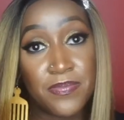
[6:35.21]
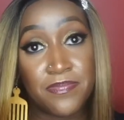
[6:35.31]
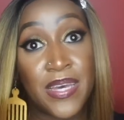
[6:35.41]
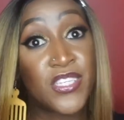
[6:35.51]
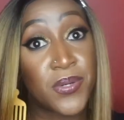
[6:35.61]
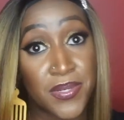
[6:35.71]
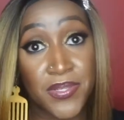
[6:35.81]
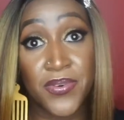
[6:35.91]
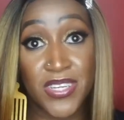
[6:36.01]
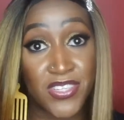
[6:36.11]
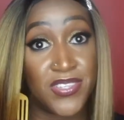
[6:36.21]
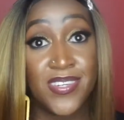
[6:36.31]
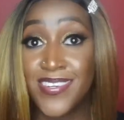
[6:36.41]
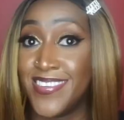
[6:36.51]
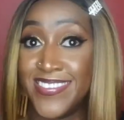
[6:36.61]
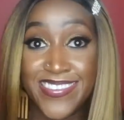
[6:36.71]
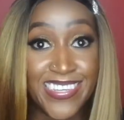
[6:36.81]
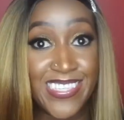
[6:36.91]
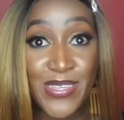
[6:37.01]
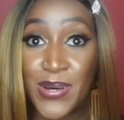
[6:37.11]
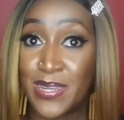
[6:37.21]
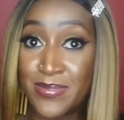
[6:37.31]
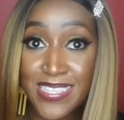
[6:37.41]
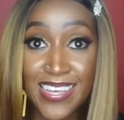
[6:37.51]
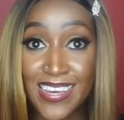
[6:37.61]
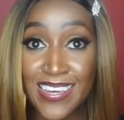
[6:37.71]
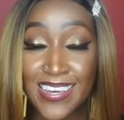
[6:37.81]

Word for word: at your discretion. That's all I would say.